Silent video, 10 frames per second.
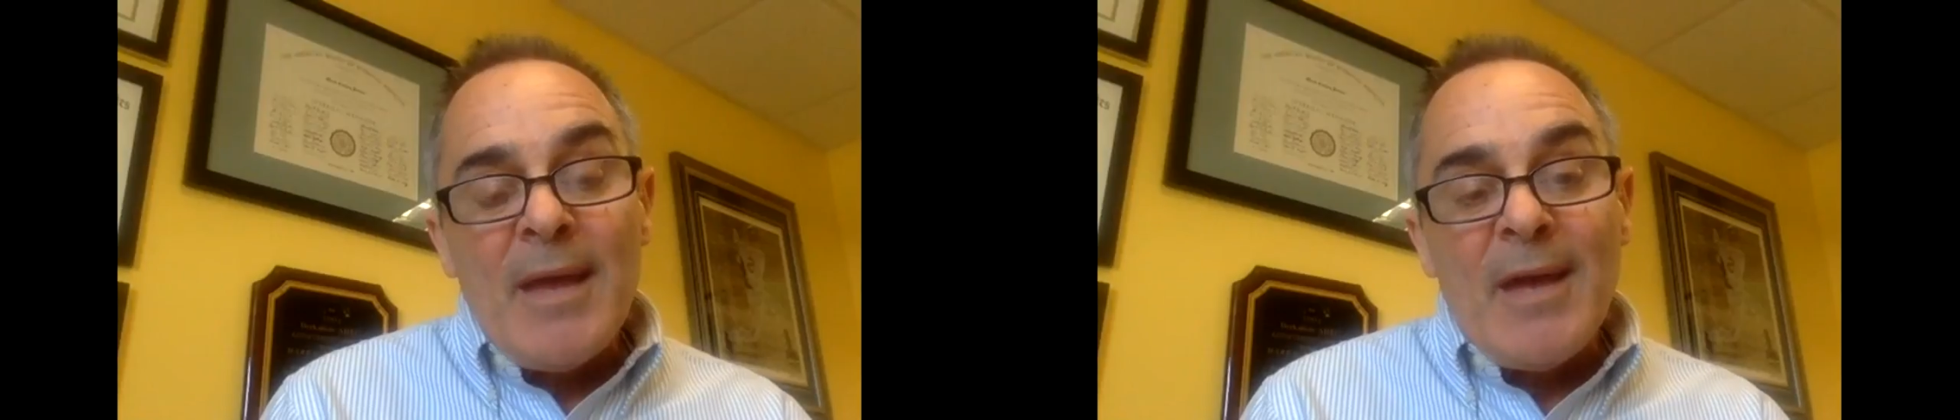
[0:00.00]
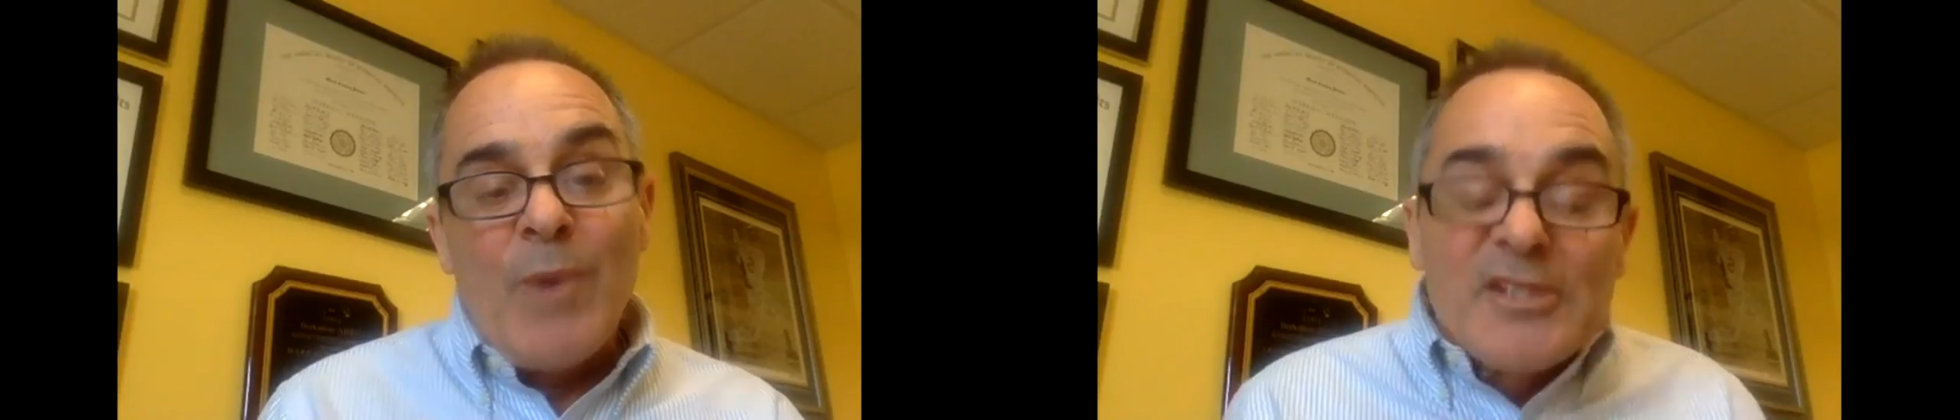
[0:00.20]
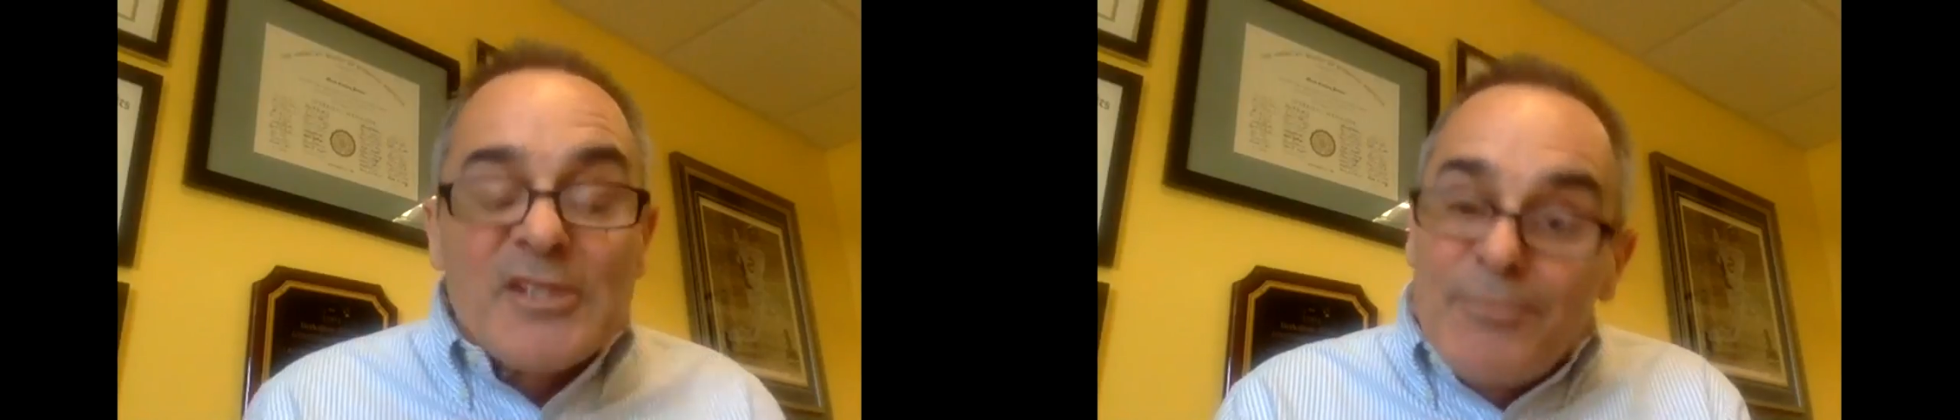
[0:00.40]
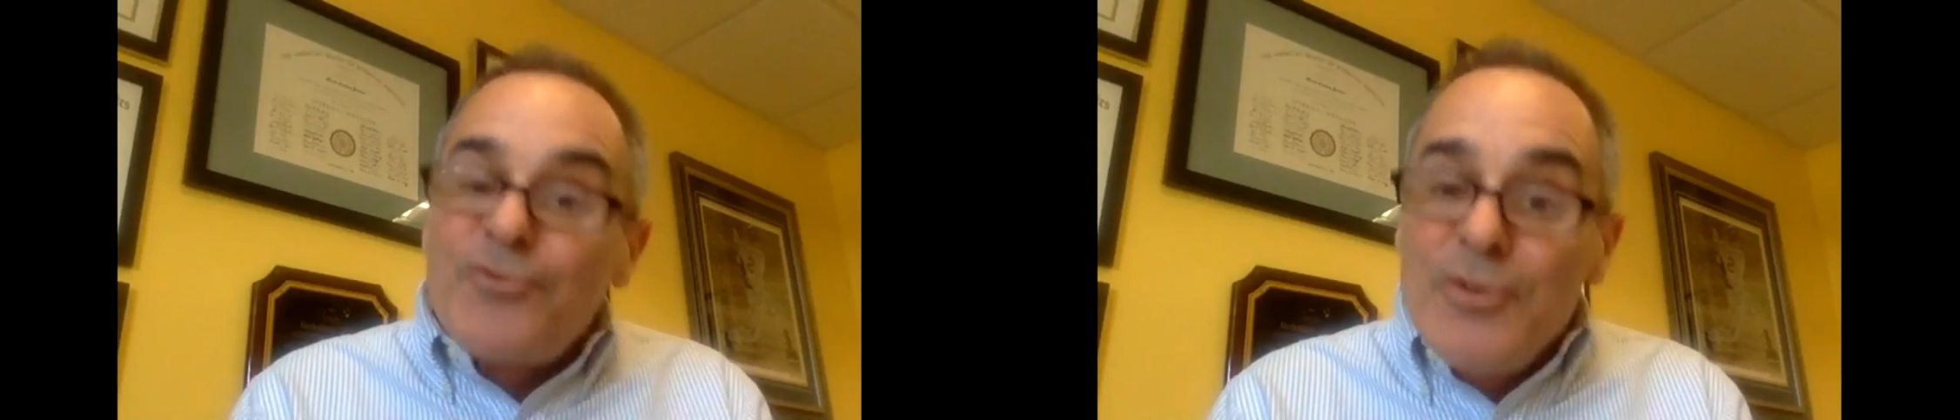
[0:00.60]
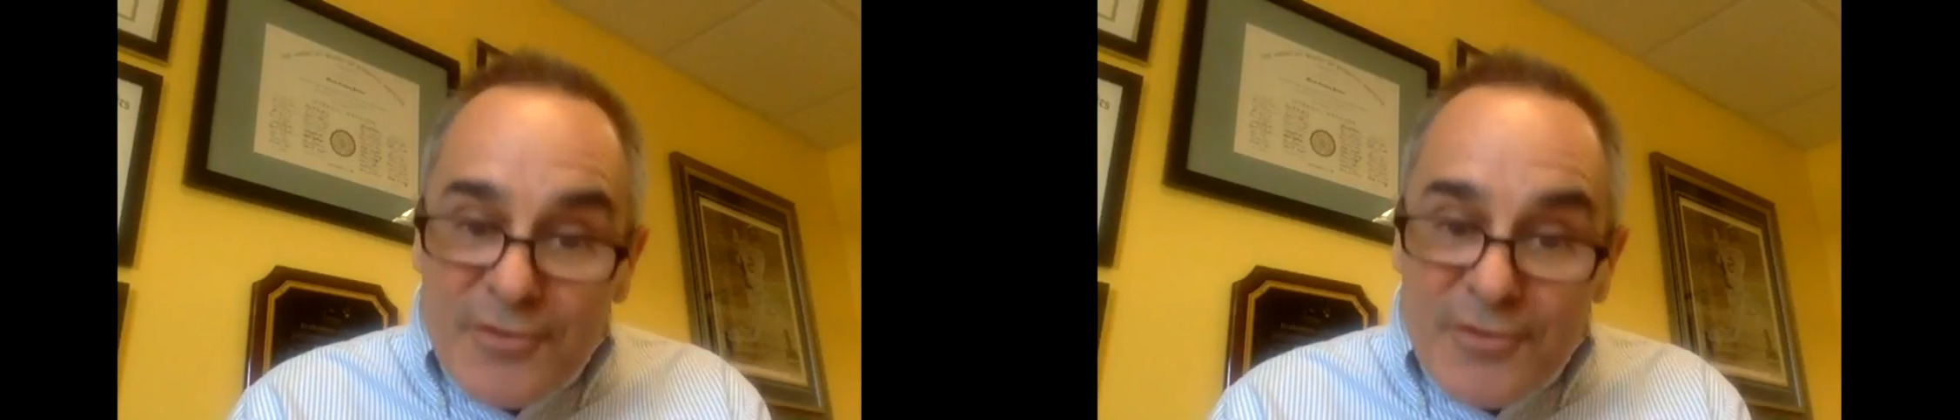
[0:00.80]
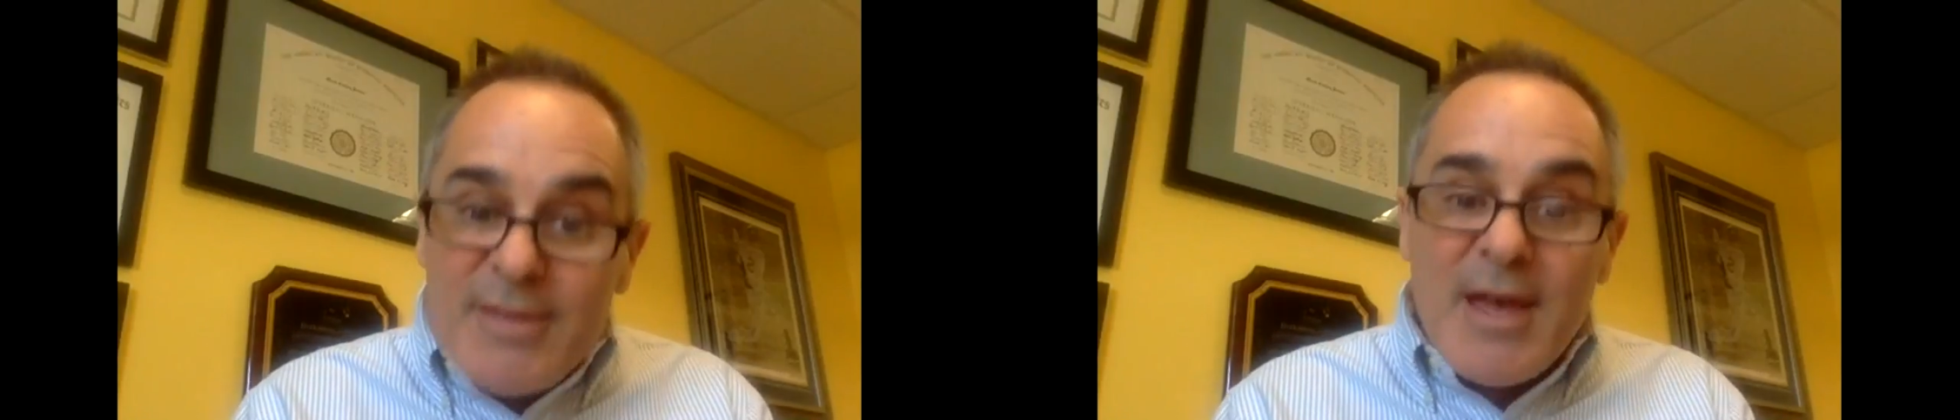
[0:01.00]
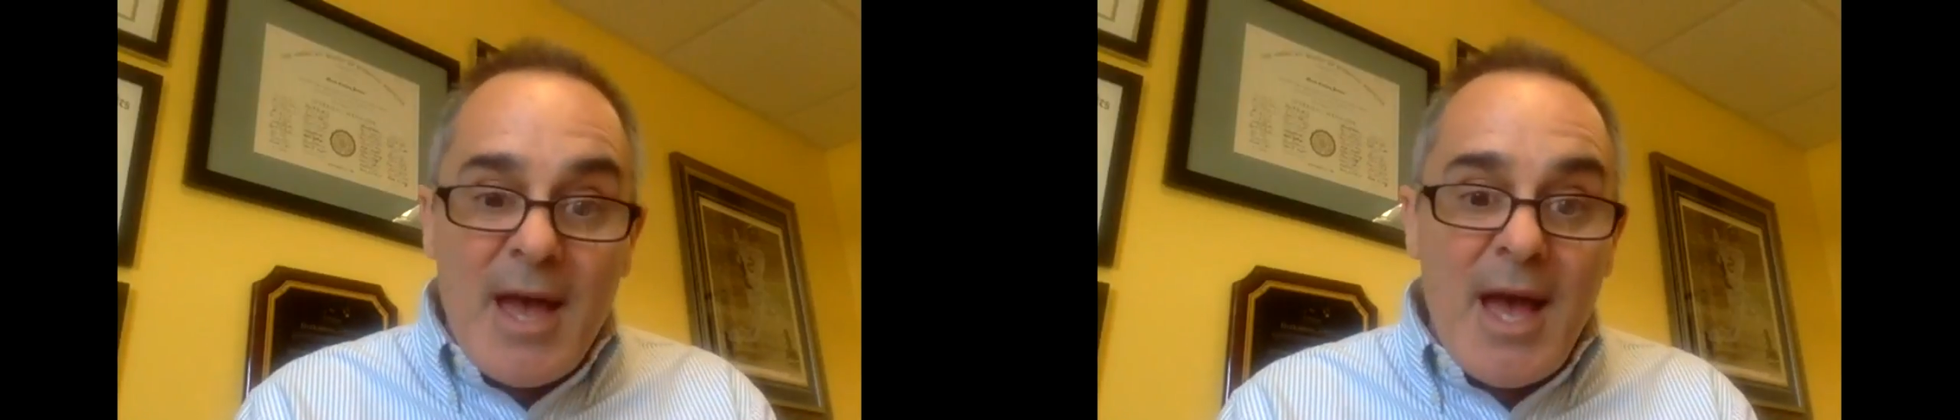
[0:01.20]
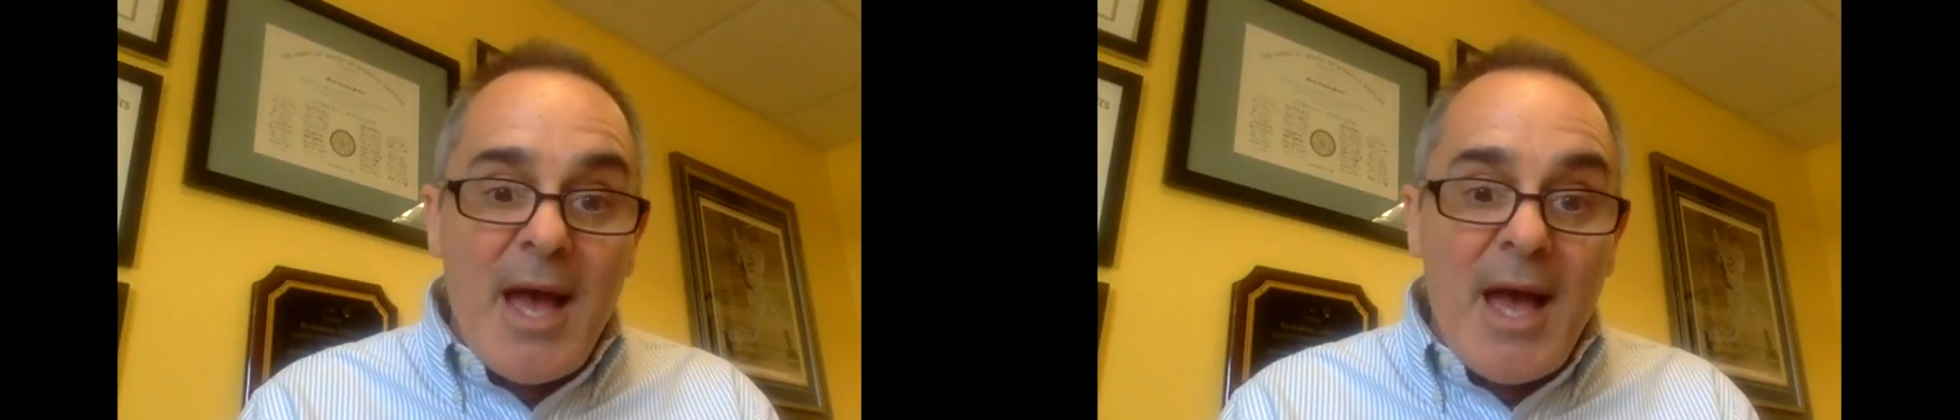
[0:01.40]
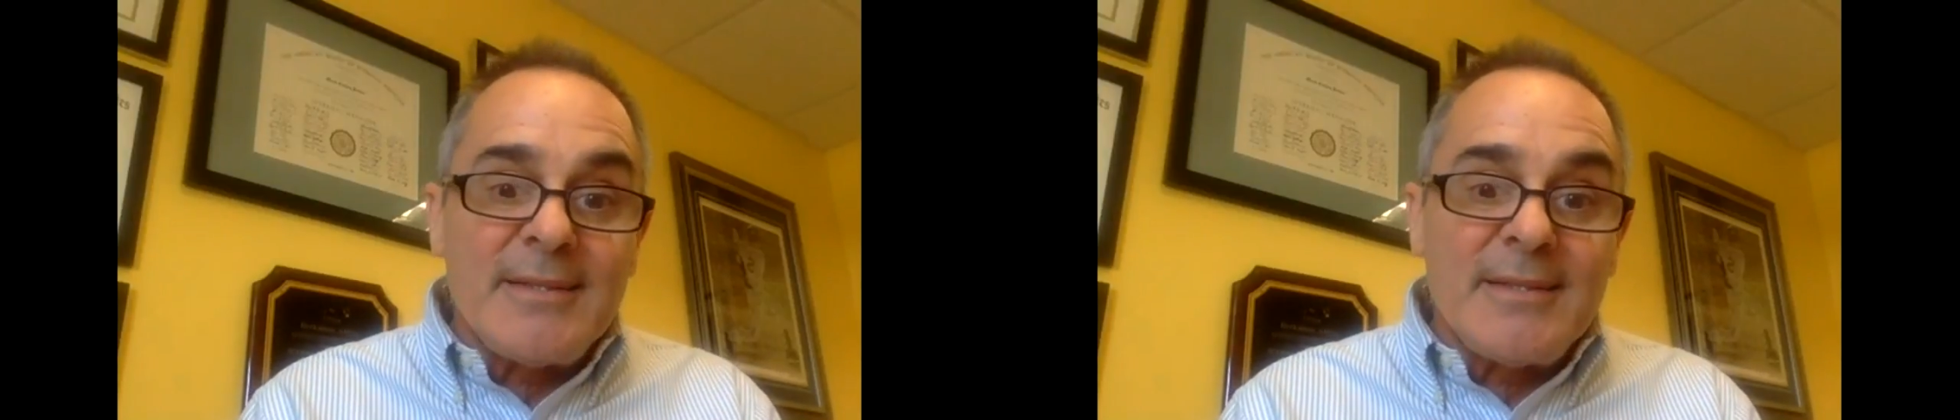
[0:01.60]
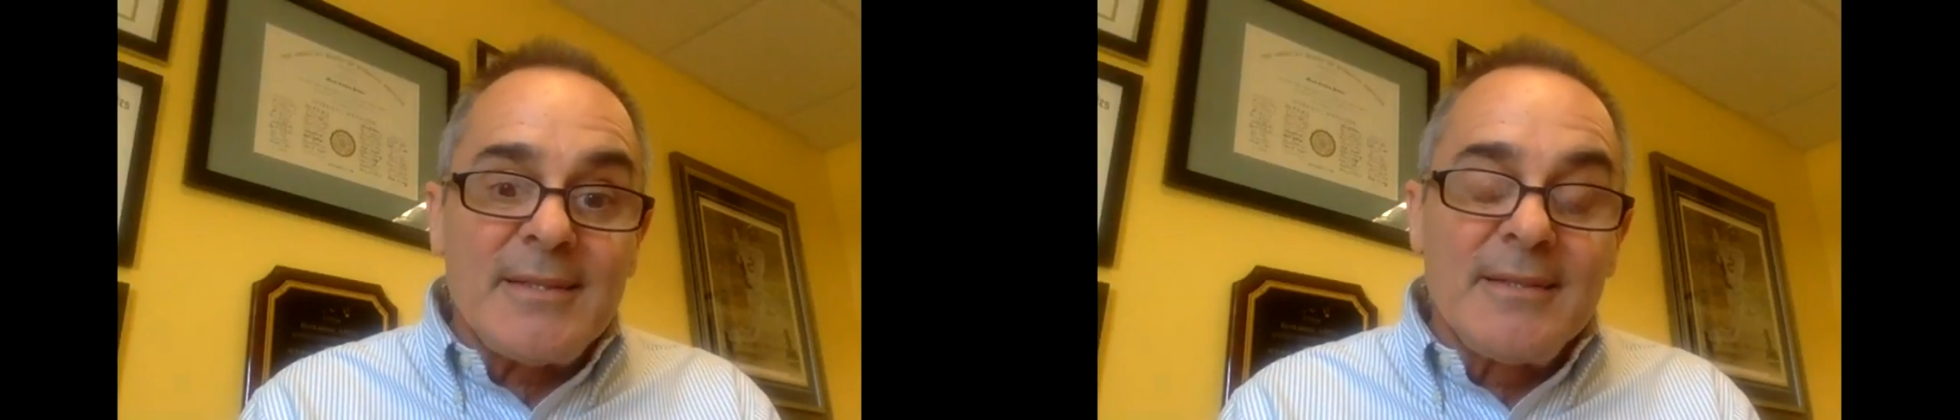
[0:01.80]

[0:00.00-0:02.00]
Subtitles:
And while there's some truth to that,